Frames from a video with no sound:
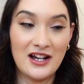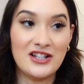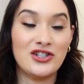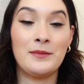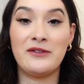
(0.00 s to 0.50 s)

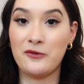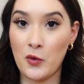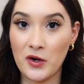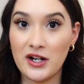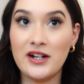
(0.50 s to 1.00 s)
So
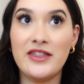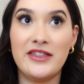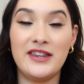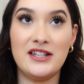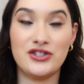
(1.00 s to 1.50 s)
before
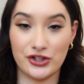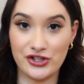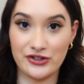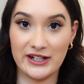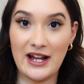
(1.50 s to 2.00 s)
the
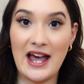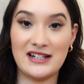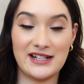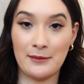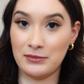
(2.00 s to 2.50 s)
surgery, I had
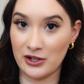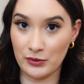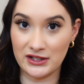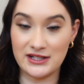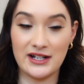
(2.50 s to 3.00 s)
to get blood
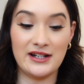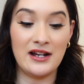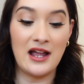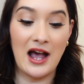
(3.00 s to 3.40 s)
work done.